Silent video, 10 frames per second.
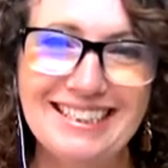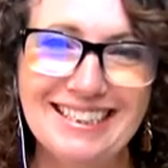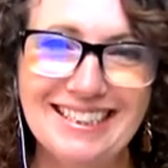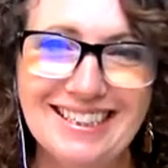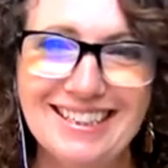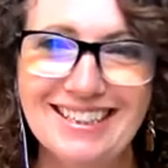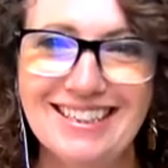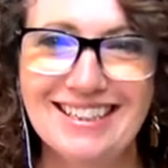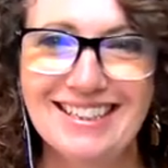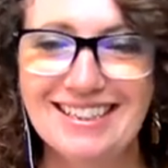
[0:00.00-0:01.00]

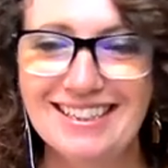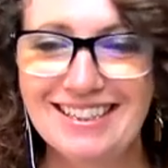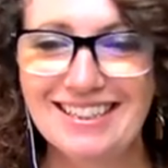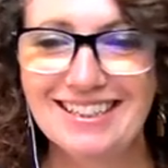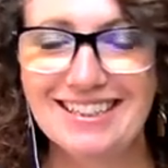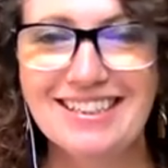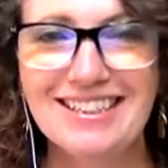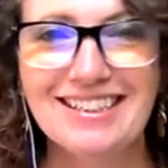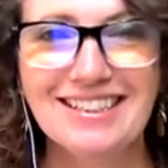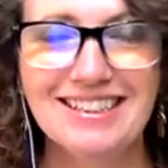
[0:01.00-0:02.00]

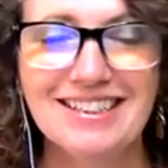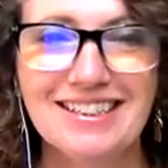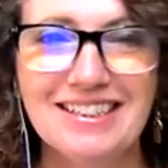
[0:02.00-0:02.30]
The person shown says nothing.